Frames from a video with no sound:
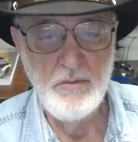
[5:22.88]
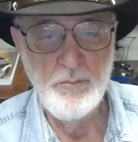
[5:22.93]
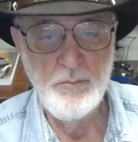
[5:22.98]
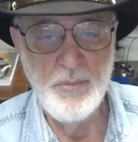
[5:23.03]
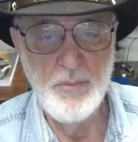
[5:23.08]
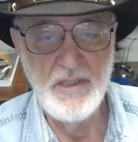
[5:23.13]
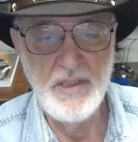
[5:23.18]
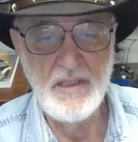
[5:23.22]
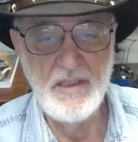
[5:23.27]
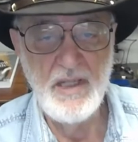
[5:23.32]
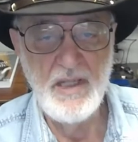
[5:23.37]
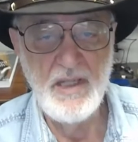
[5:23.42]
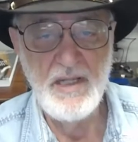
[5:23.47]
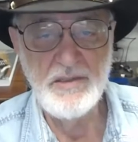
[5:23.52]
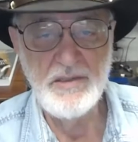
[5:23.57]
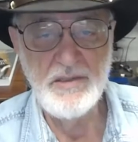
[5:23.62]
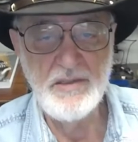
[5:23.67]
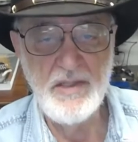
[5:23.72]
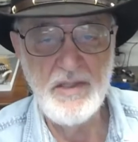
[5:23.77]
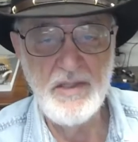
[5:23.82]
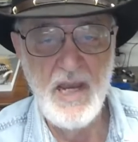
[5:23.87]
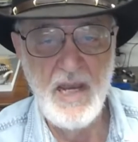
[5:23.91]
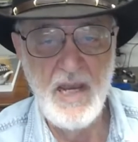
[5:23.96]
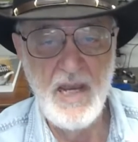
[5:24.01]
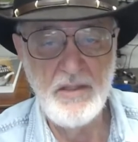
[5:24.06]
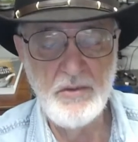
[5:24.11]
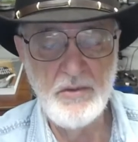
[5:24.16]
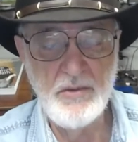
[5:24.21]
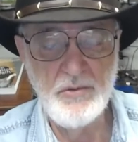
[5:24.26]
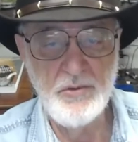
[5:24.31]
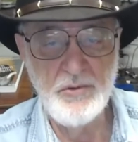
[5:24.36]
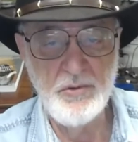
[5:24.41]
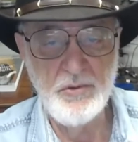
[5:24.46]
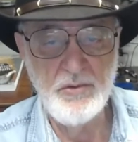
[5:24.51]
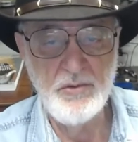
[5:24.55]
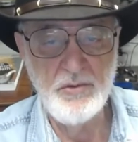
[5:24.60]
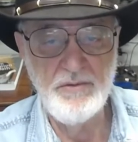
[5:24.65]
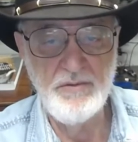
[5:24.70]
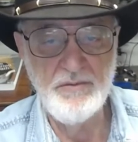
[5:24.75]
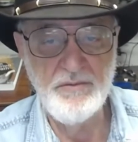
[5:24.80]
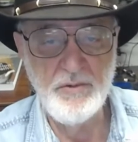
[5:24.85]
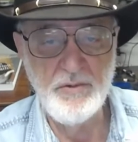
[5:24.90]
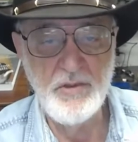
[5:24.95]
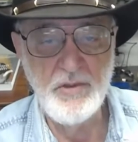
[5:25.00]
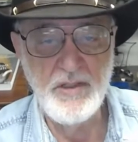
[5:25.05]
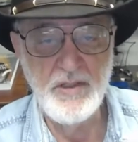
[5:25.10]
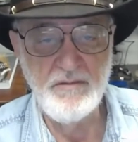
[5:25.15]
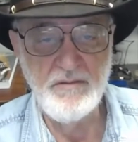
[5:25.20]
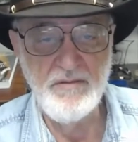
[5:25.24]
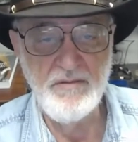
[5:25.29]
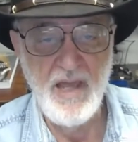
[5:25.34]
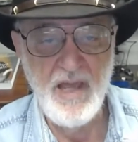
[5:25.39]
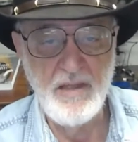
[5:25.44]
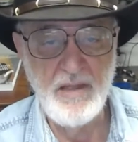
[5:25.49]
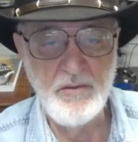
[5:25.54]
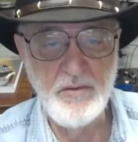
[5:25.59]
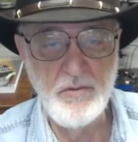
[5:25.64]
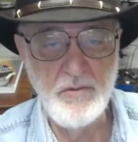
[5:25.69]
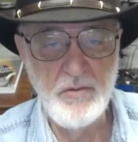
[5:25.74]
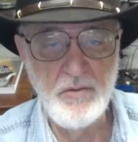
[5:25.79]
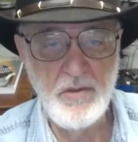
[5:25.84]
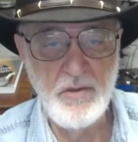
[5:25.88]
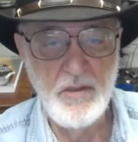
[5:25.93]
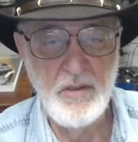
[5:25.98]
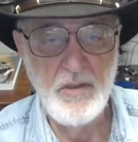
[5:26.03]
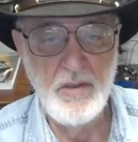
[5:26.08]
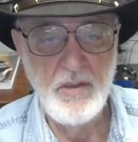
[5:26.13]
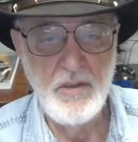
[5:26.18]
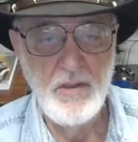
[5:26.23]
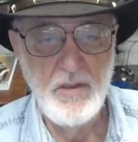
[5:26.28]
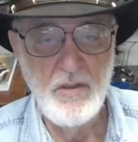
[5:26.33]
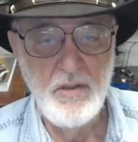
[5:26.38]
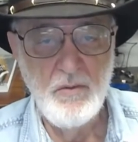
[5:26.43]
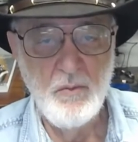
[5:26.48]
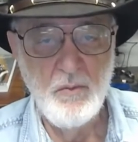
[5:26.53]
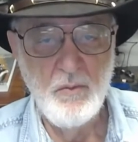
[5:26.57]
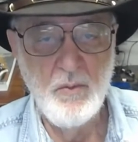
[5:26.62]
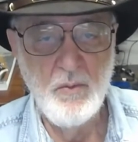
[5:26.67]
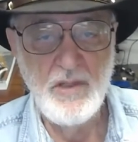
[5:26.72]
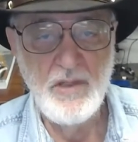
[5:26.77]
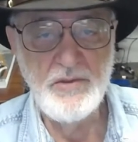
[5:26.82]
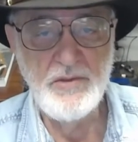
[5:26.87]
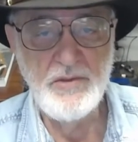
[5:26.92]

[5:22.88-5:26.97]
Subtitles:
but less than, the jury verdict value. Once